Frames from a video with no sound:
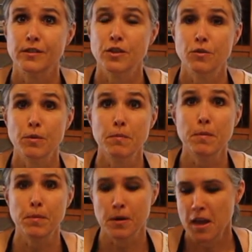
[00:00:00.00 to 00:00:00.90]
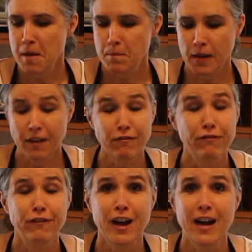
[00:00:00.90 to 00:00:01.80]
So remember, make it
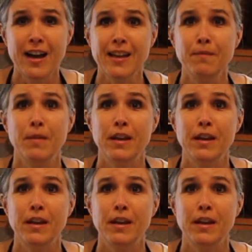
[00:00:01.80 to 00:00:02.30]
fun,